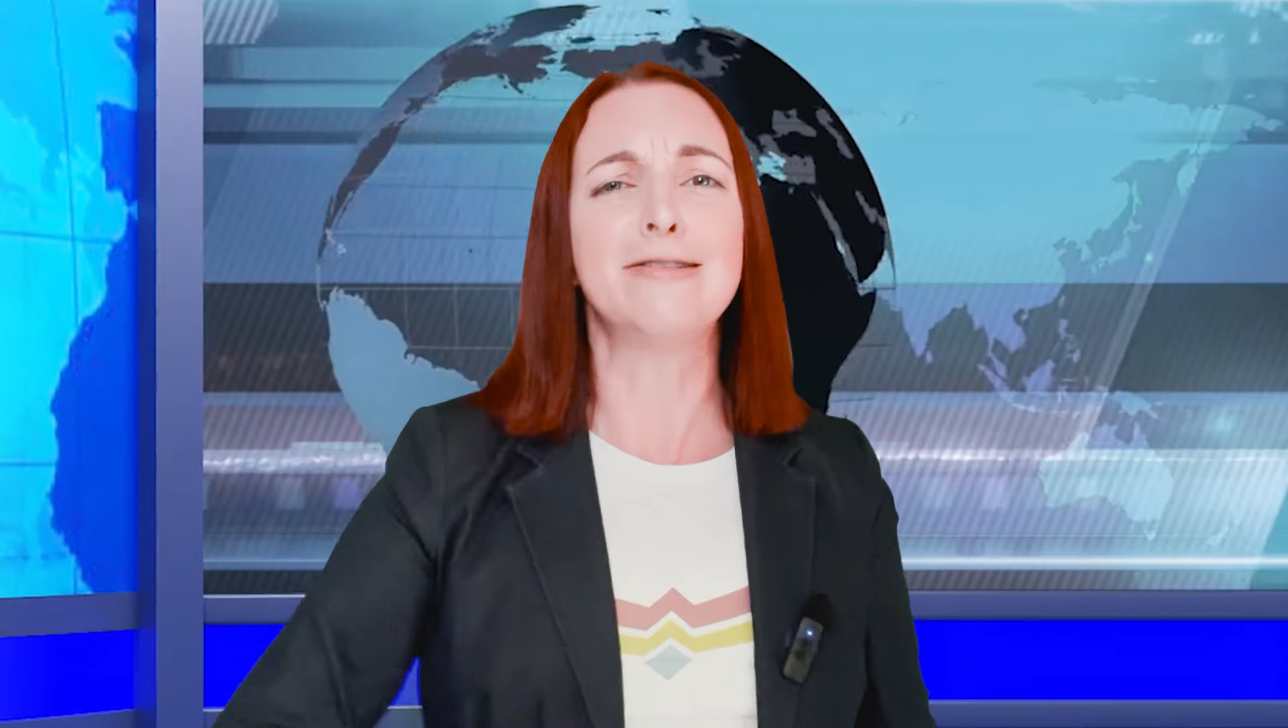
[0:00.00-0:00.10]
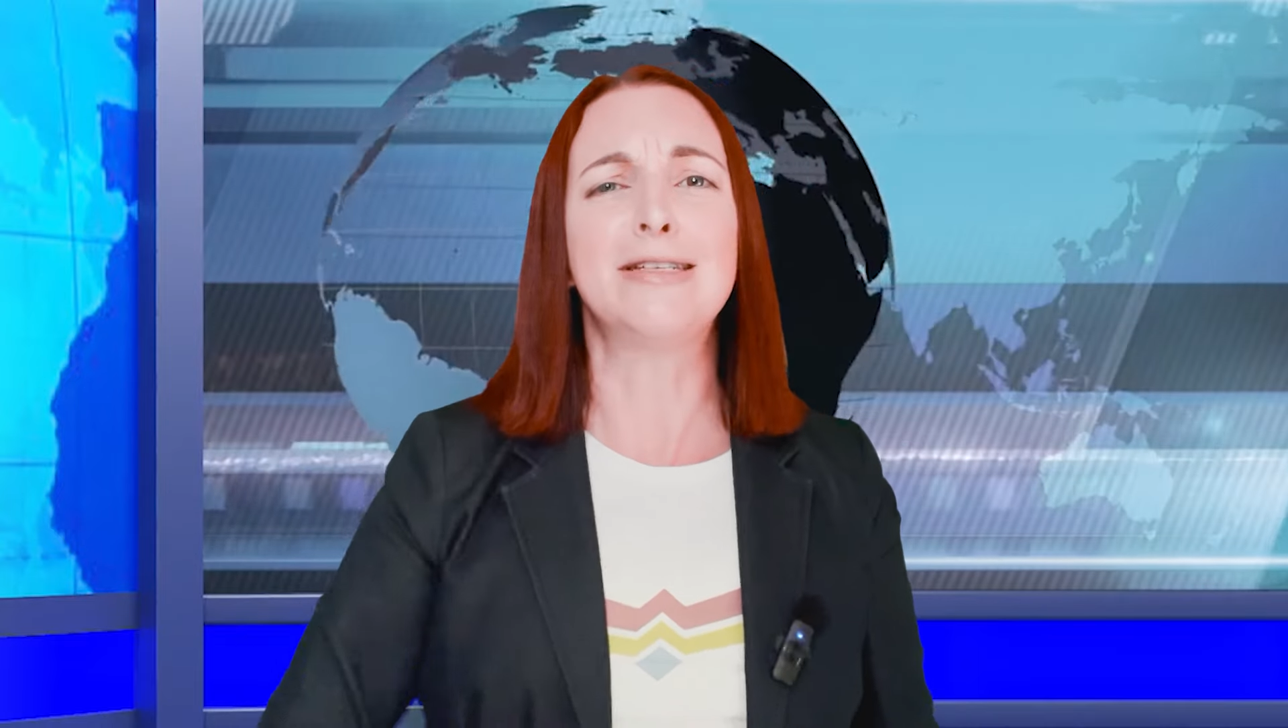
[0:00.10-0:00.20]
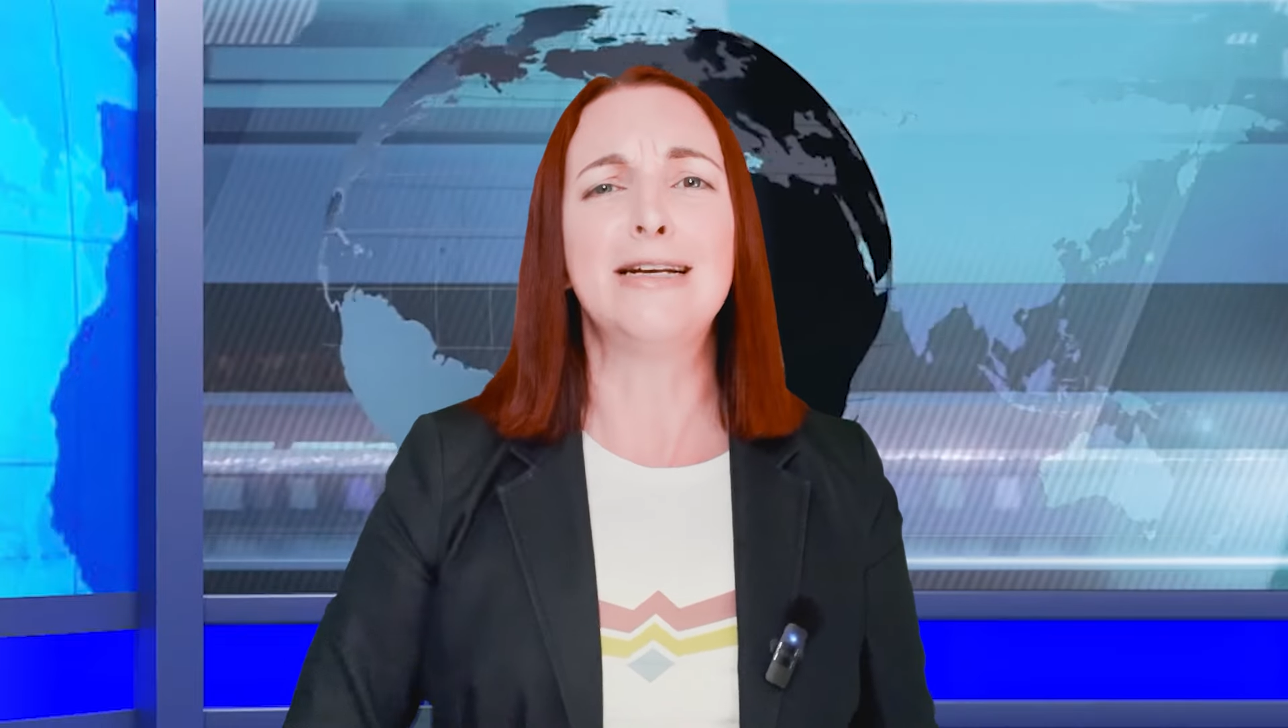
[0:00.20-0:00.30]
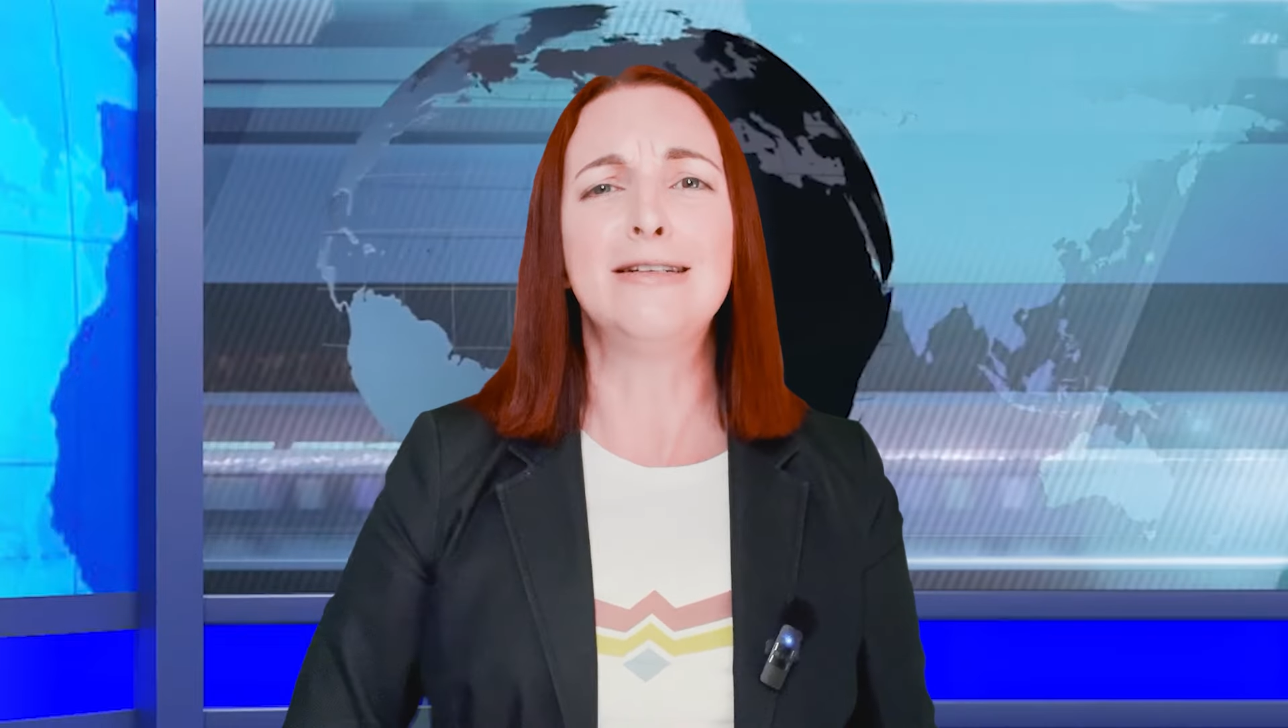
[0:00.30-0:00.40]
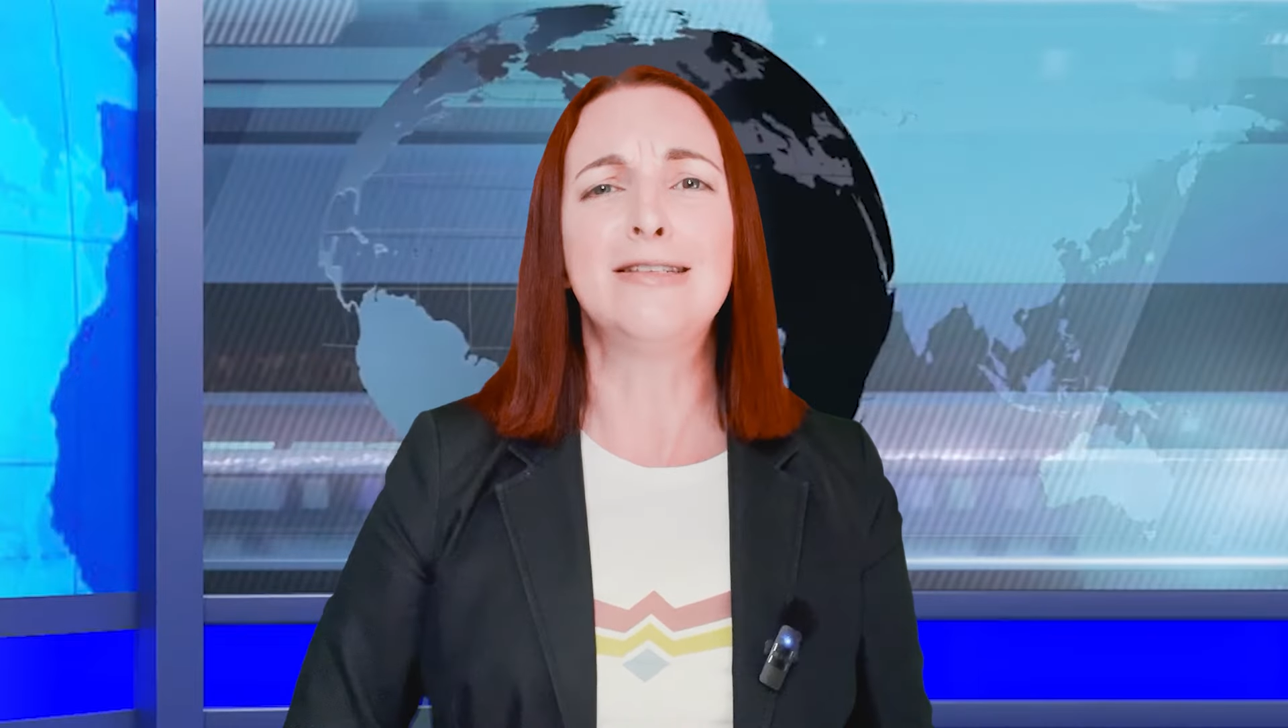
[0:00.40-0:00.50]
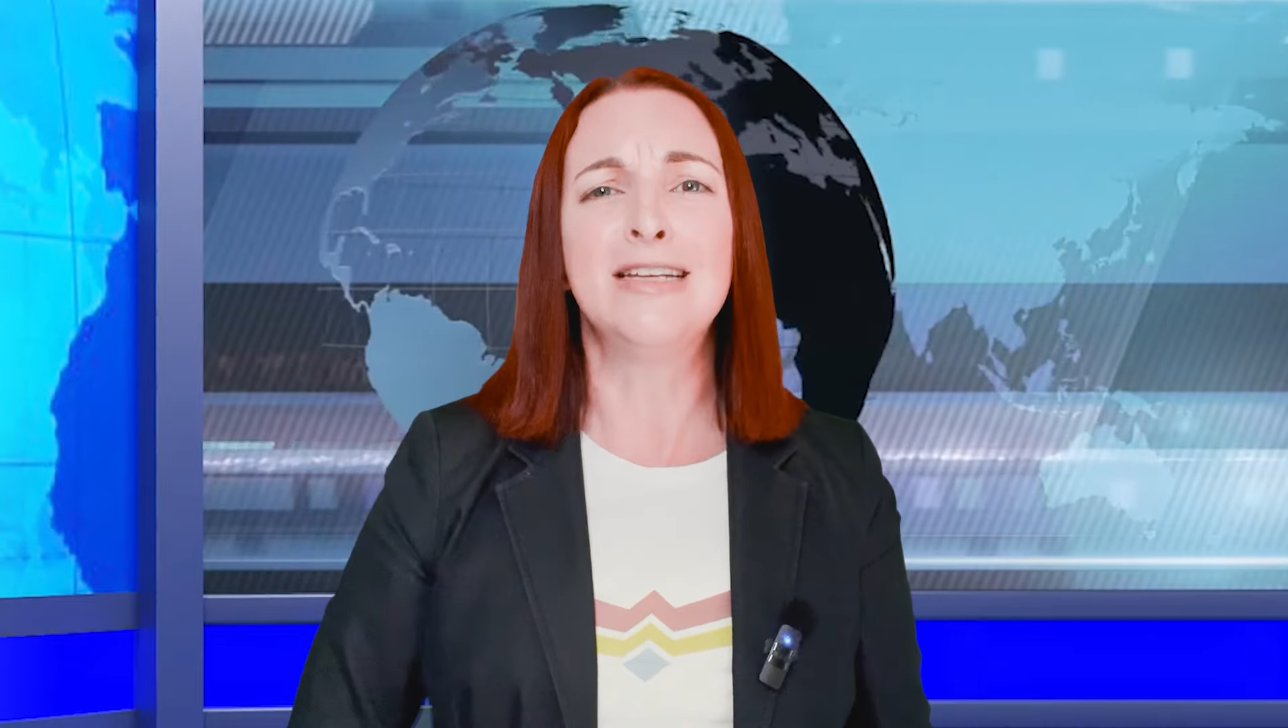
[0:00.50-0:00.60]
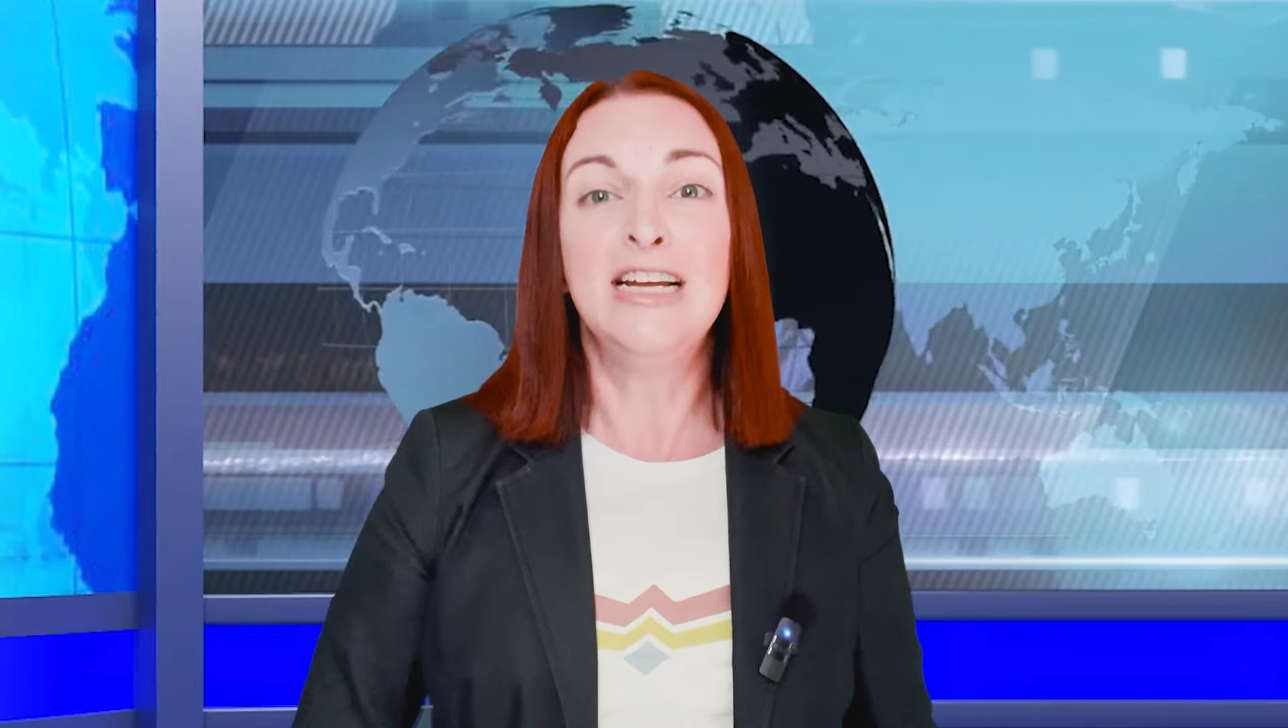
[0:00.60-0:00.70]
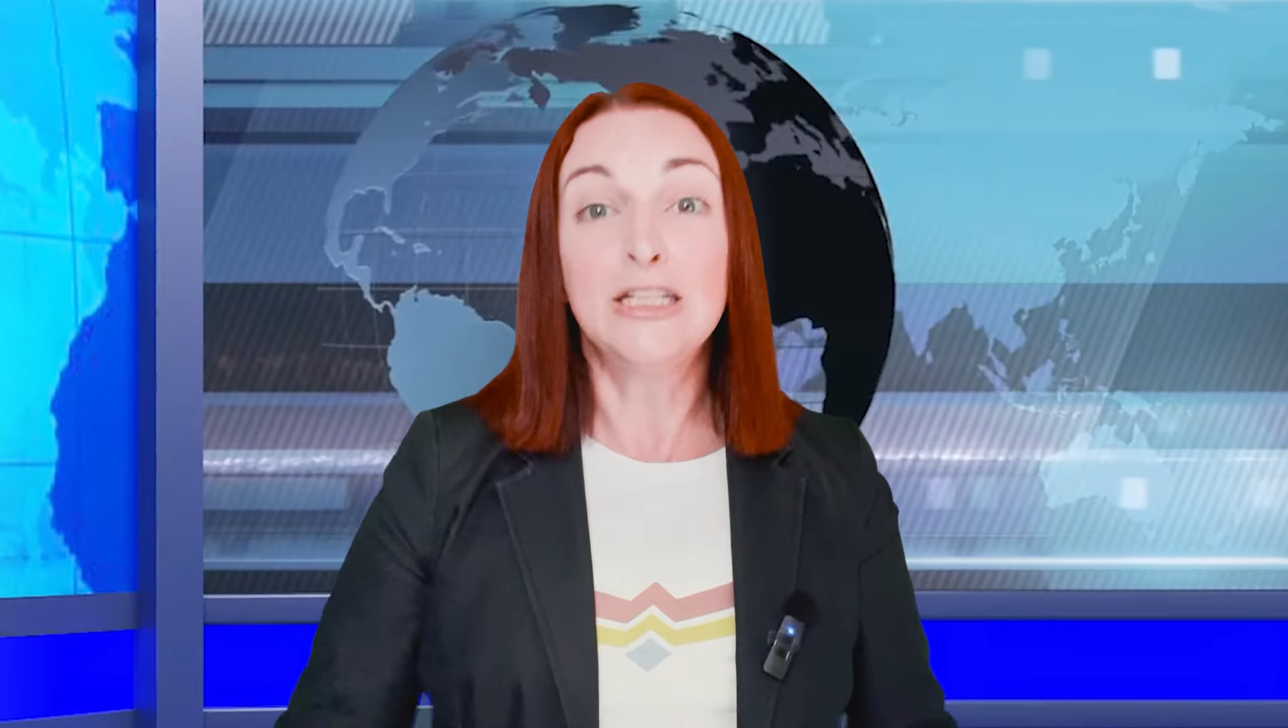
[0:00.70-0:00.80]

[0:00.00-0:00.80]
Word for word: sentence.